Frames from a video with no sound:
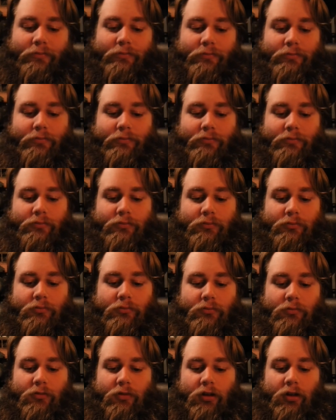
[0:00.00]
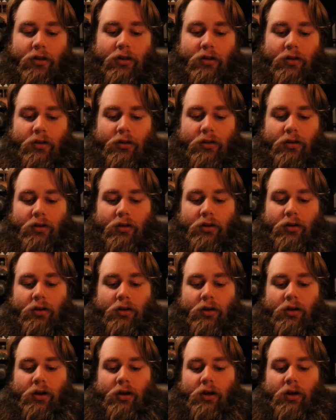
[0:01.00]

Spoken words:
No one is speaking in this clip.